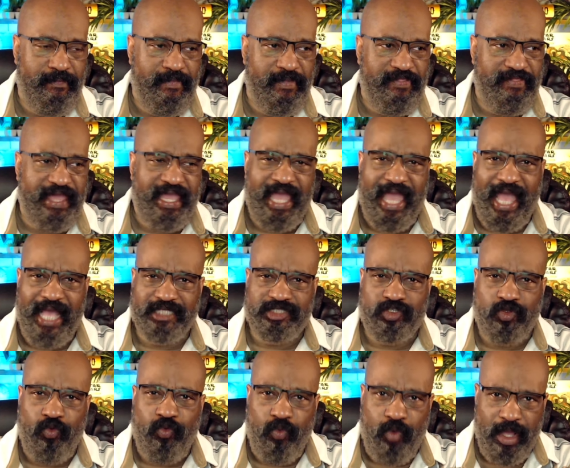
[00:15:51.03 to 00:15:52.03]
they
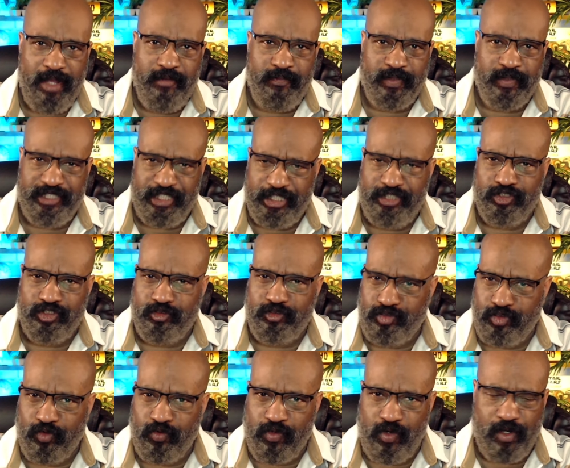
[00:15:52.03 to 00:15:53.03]
asked one potential
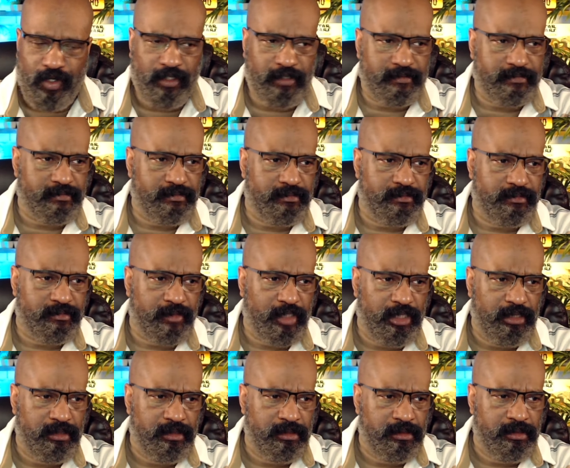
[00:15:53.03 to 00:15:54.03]
juror,
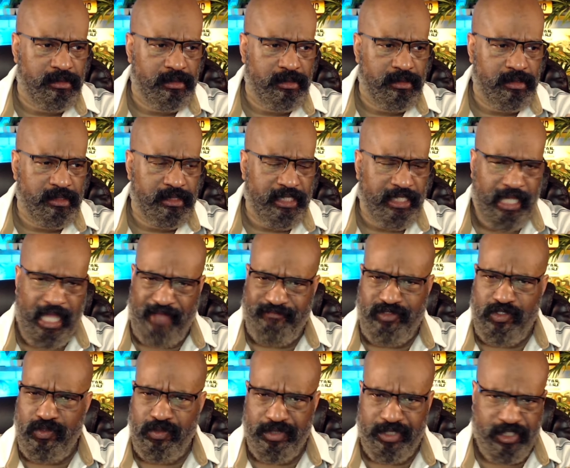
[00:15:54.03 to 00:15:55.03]
have
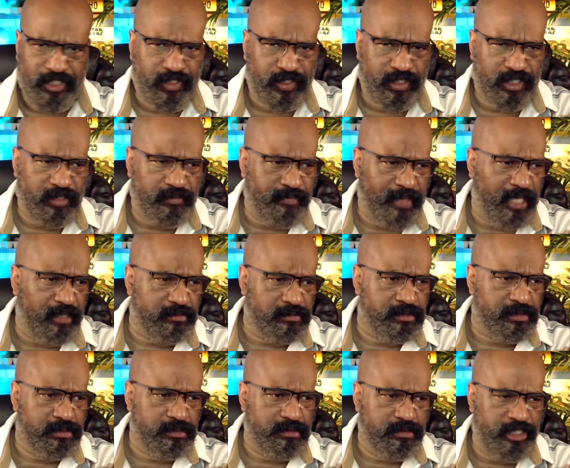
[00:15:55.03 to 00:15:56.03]
you heard about
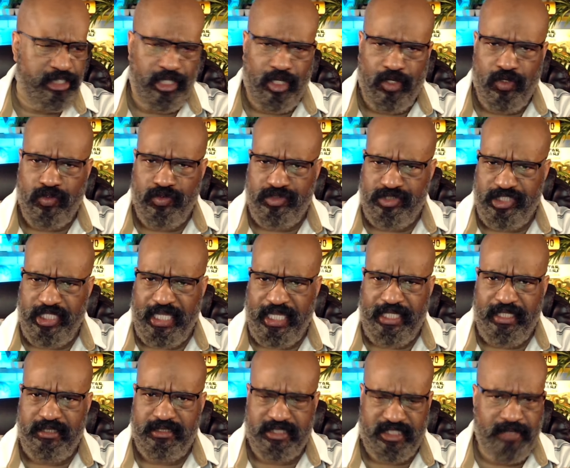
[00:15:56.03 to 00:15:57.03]
the
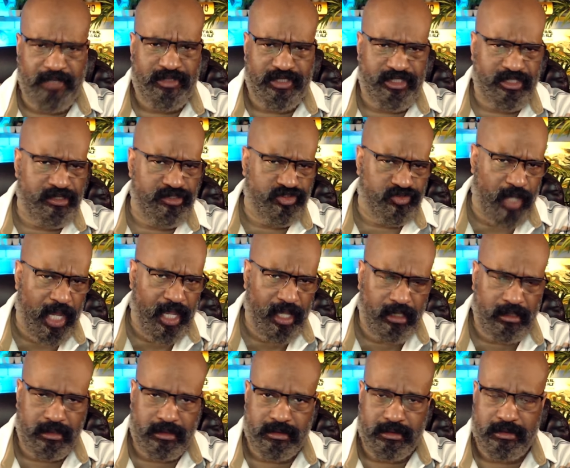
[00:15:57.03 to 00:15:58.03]
O.J. Simpson trial?
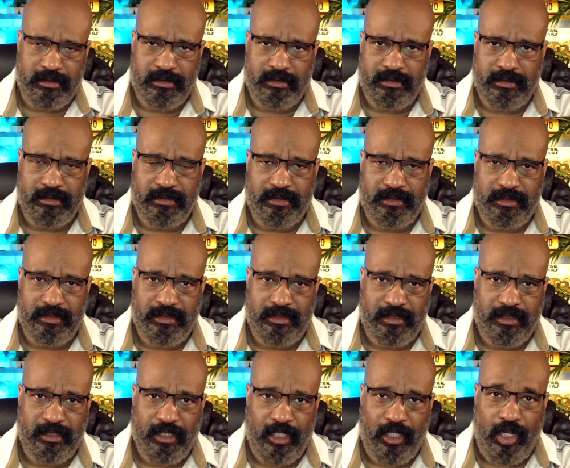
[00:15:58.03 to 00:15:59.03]

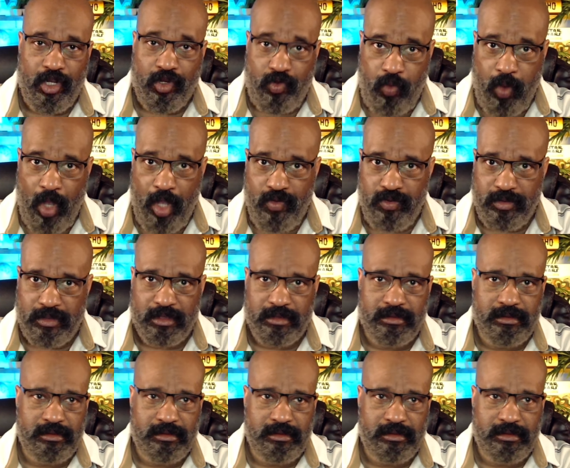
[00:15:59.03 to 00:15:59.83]
Her quote,